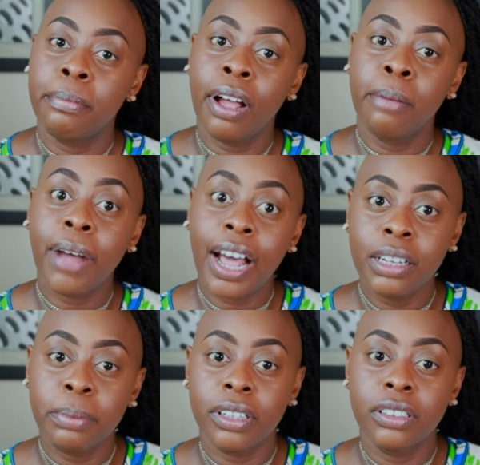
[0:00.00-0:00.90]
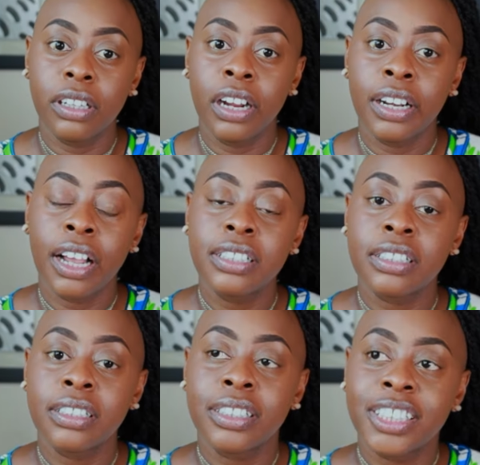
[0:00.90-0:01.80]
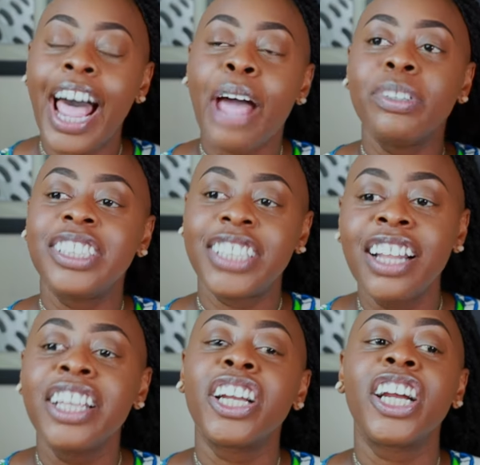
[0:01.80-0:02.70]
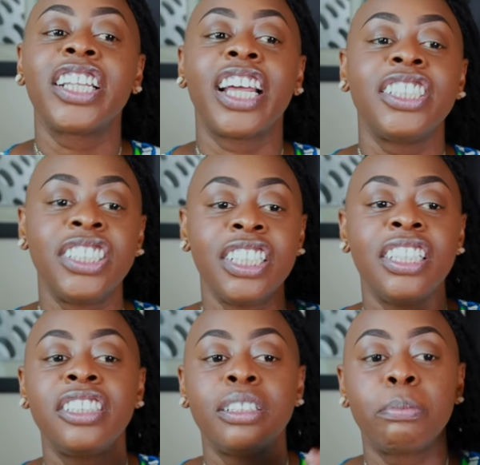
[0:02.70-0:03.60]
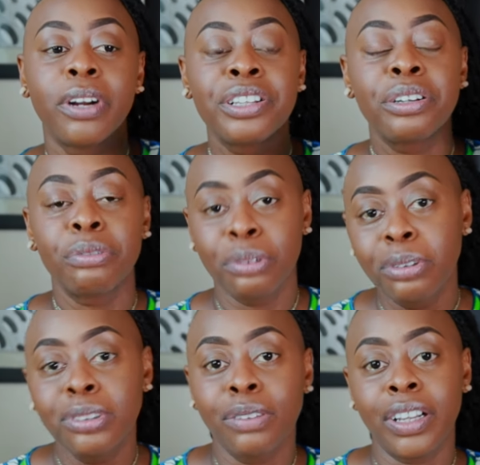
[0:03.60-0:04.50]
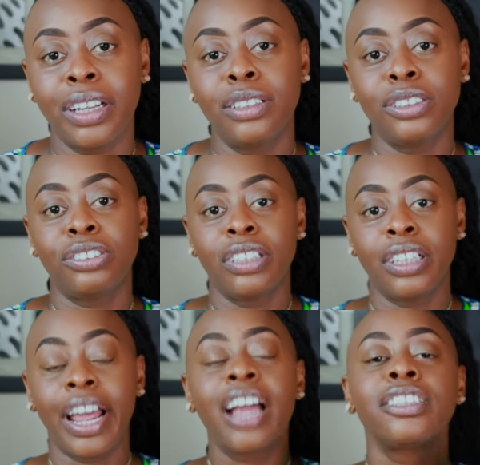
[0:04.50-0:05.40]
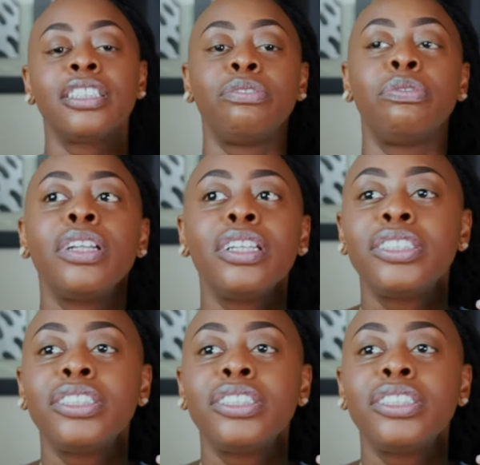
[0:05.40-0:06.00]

a bodybuilder, and I was I was telling her that she needs to break the rules of the industry and actually really